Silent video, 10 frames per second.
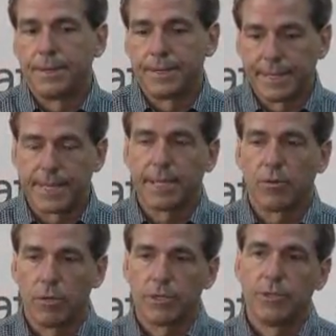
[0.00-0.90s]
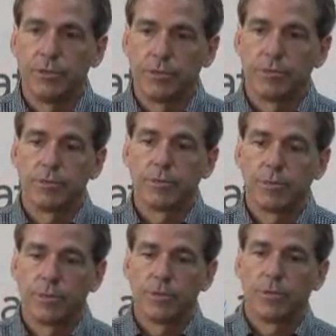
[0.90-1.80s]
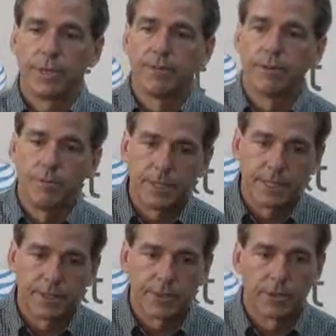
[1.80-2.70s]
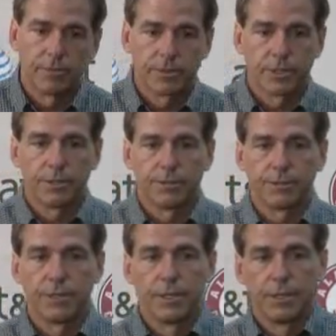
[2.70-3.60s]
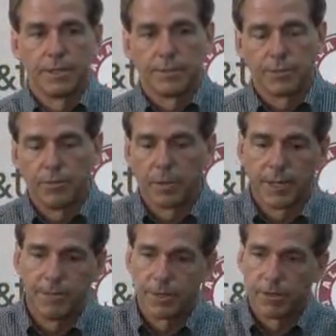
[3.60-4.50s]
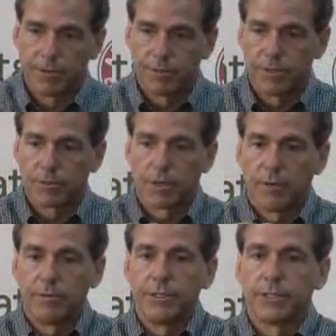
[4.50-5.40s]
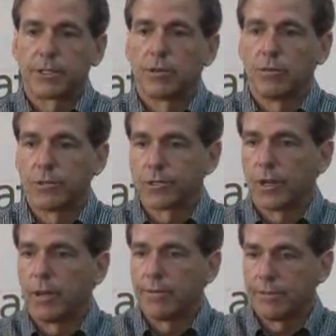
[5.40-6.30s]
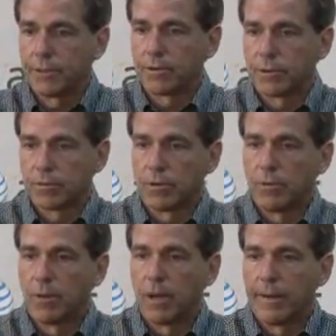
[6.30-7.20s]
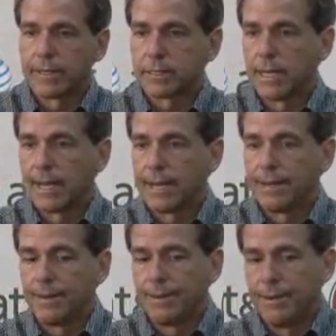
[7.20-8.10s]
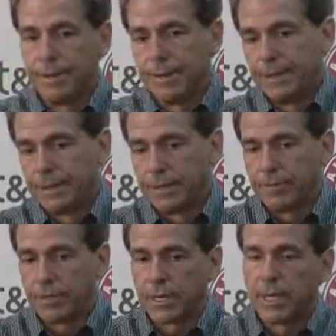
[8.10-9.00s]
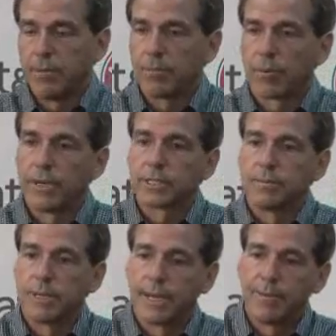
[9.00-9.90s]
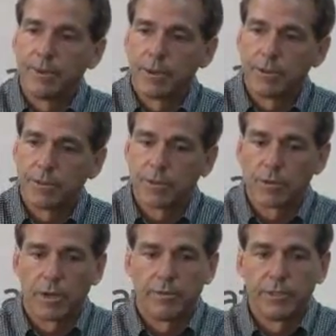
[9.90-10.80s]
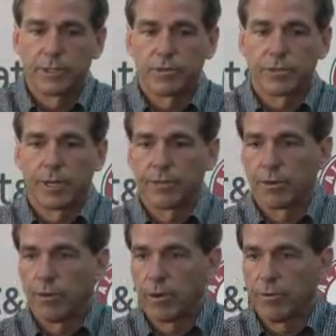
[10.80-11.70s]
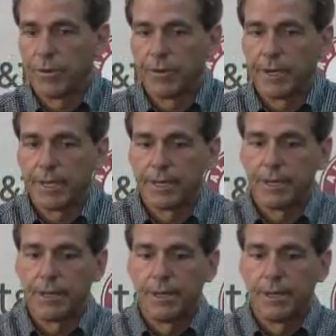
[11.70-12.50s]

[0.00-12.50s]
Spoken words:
They take what you give them in terms of, if you play a middle-of-the-field coverage and the corner's off, they're going to throw the ball outside. And if you get up and press them and have middle-of-the-field coverage, you're going to try to throw it over your head.